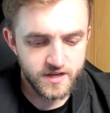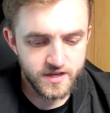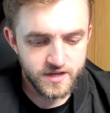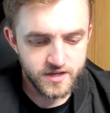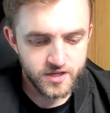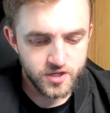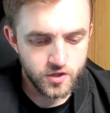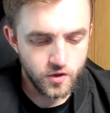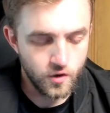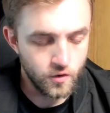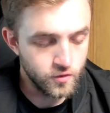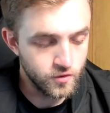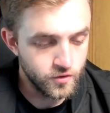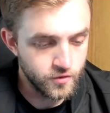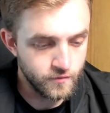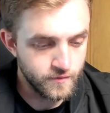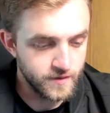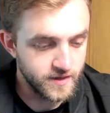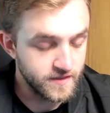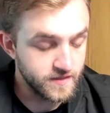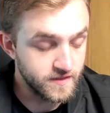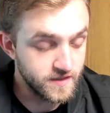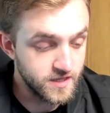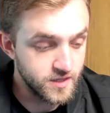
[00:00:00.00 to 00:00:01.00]

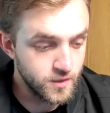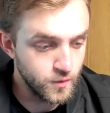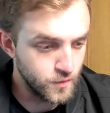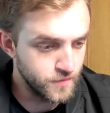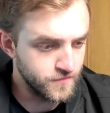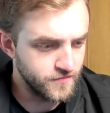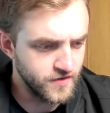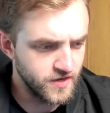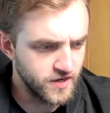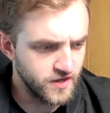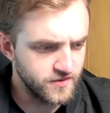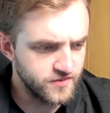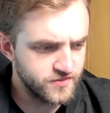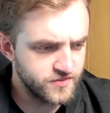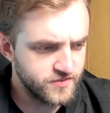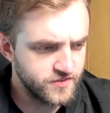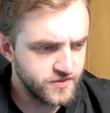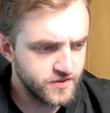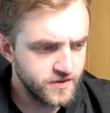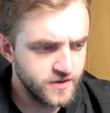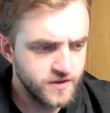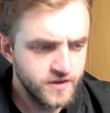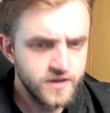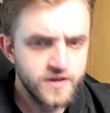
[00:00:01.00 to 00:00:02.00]
conquering the universe.
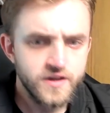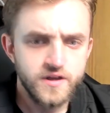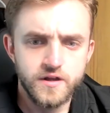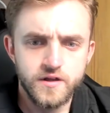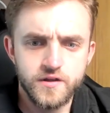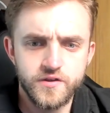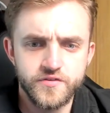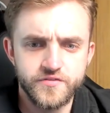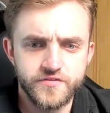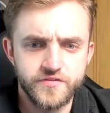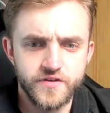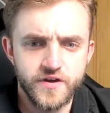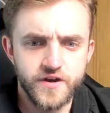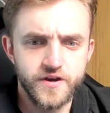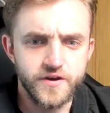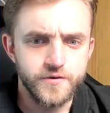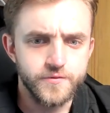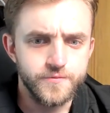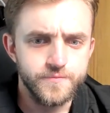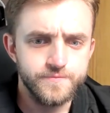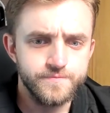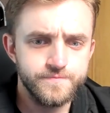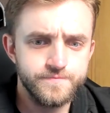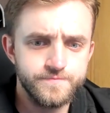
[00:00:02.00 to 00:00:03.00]
So
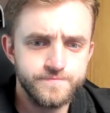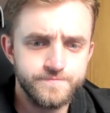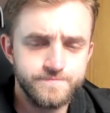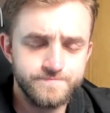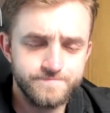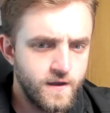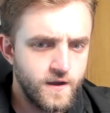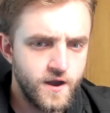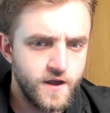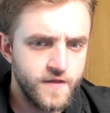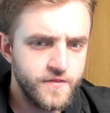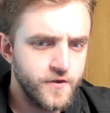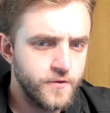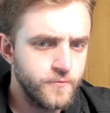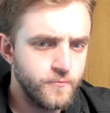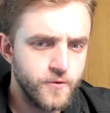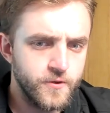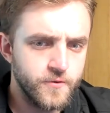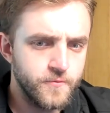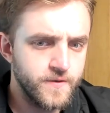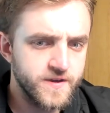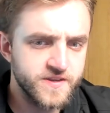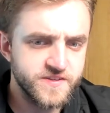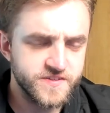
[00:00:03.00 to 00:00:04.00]
I don't want
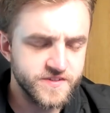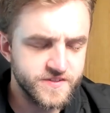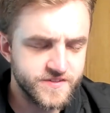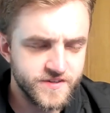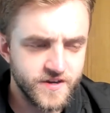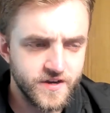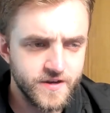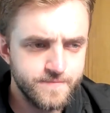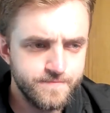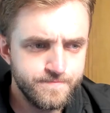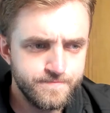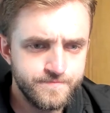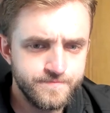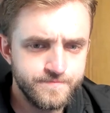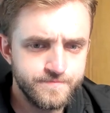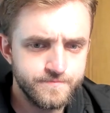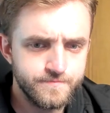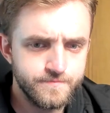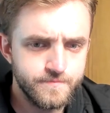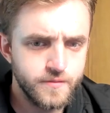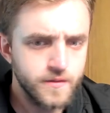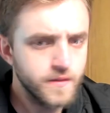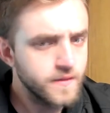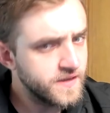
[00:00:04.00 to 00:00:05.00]
to waste your time.
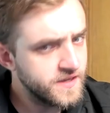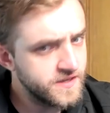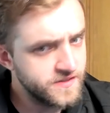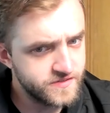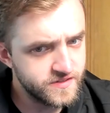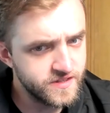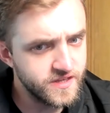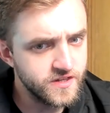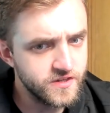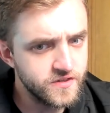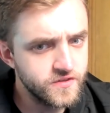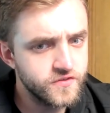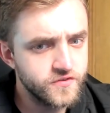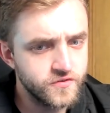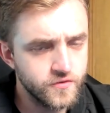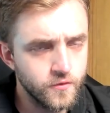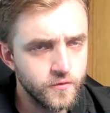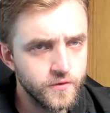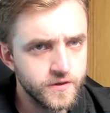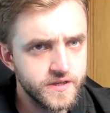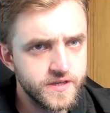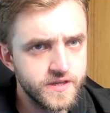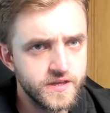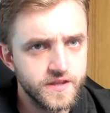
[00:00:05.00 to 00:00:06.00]
Please
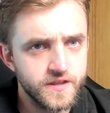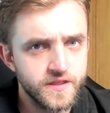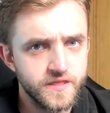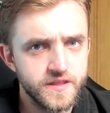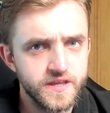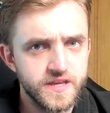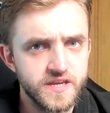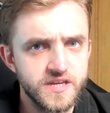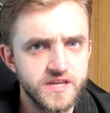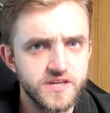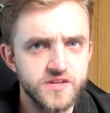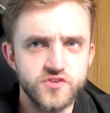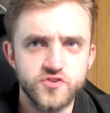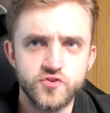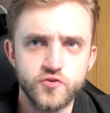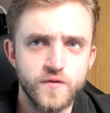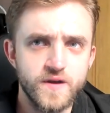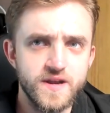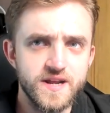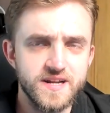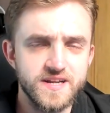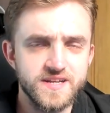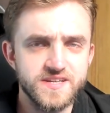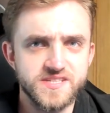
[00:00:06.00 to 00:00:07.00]
enjoy the
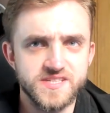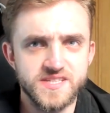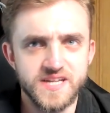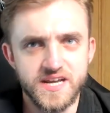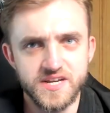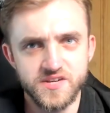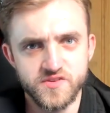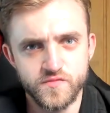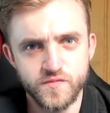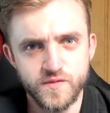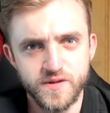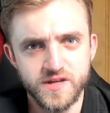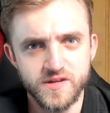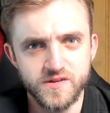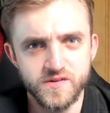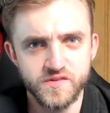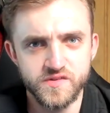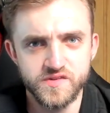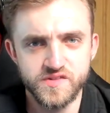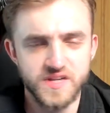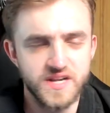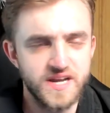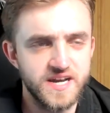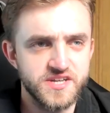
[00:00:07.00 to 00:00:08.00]
trailer slash reel
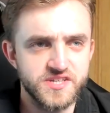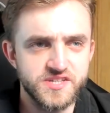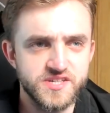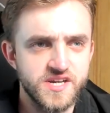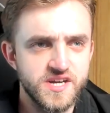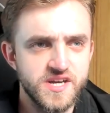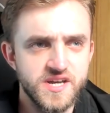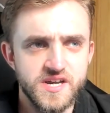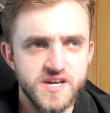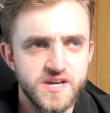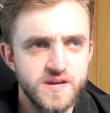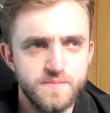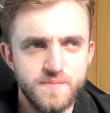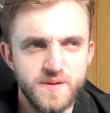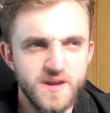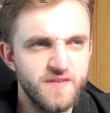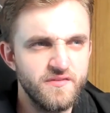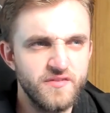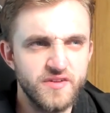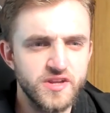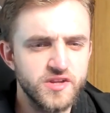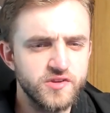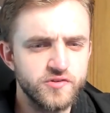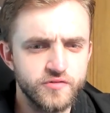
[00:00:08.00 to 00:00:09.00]
slash bit of
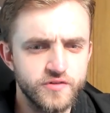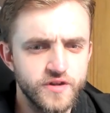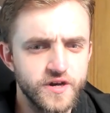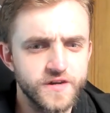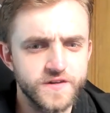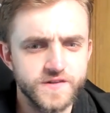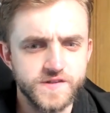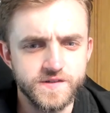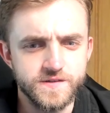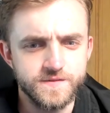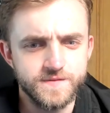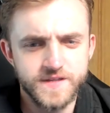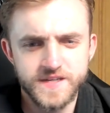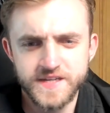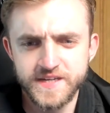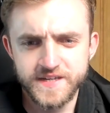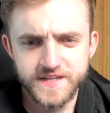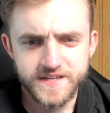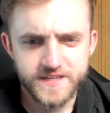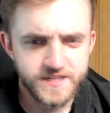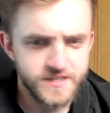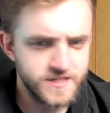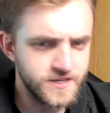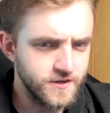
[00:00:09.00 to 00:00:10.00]
an introduction.
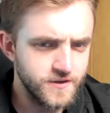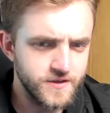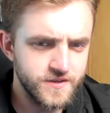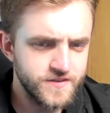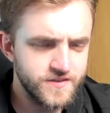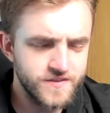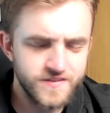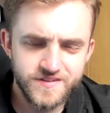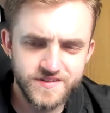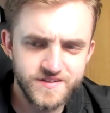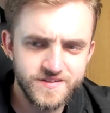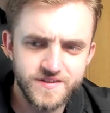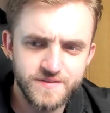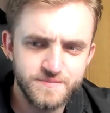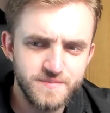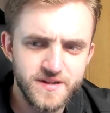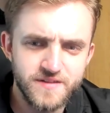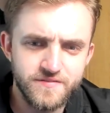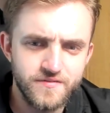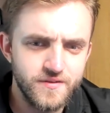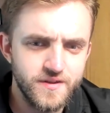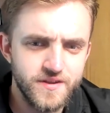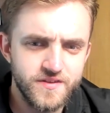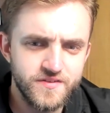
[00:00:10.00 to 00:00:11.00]
You know, it's a bit
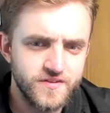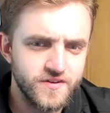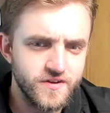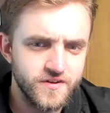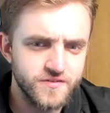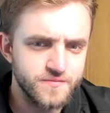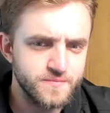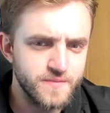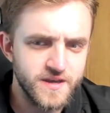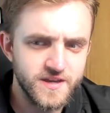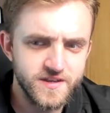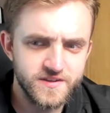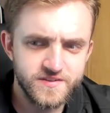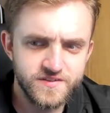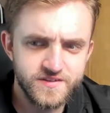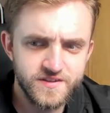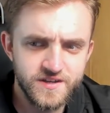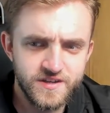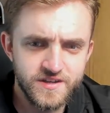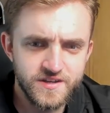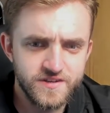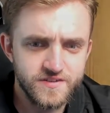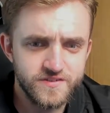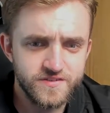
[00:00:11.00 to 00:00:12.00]
of an, it's a nice mix,
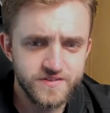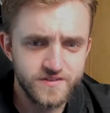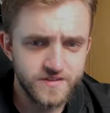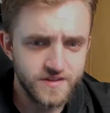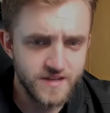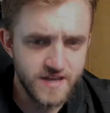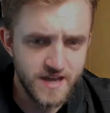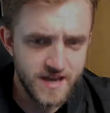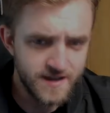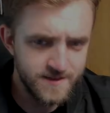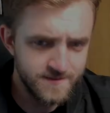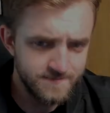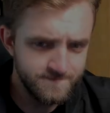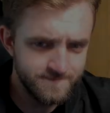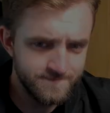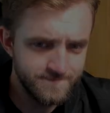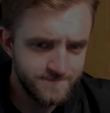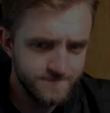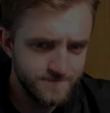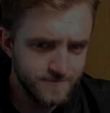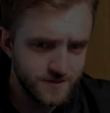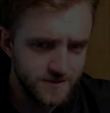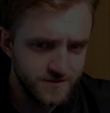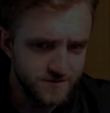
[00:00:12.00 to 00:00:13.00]
so yeah,
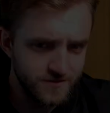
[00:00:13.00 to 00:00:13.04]
please